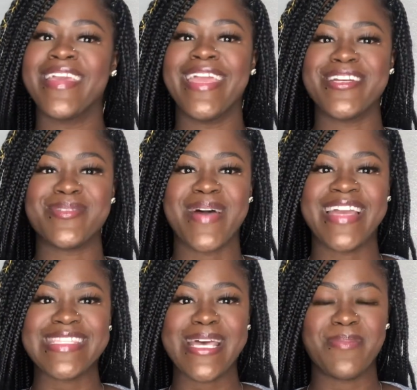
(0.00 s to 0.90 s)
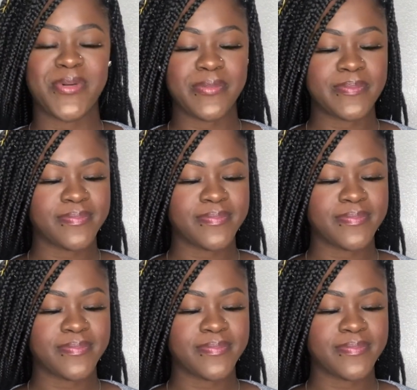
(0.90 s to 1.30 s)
Here's my example.